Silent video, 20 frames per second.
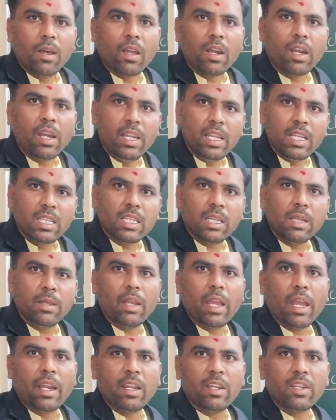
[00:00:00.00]

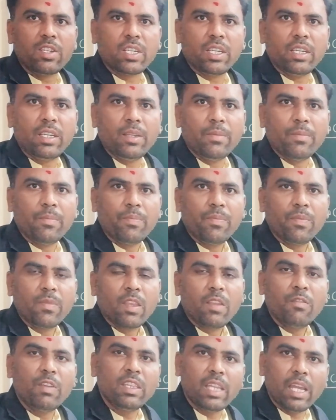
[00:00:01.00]
releasing energy
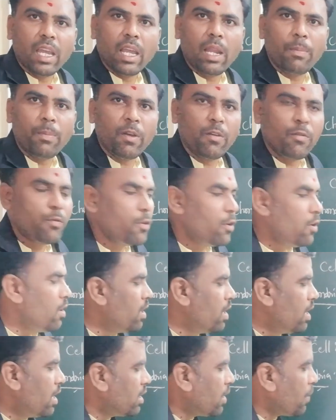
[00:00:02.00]
with the help of
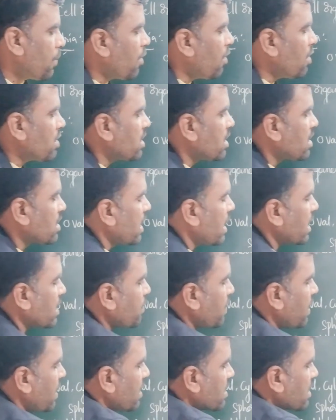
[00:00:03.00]
food, the process takes
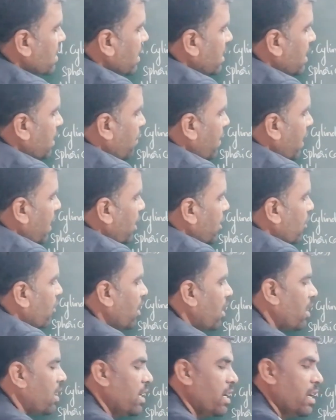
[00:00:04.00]
place in the
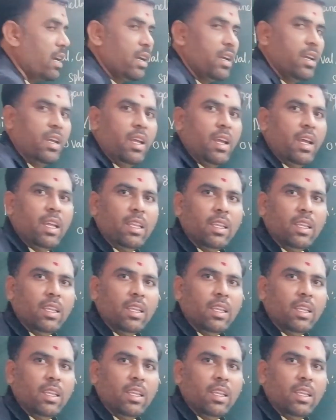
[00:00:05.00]
mitochondria.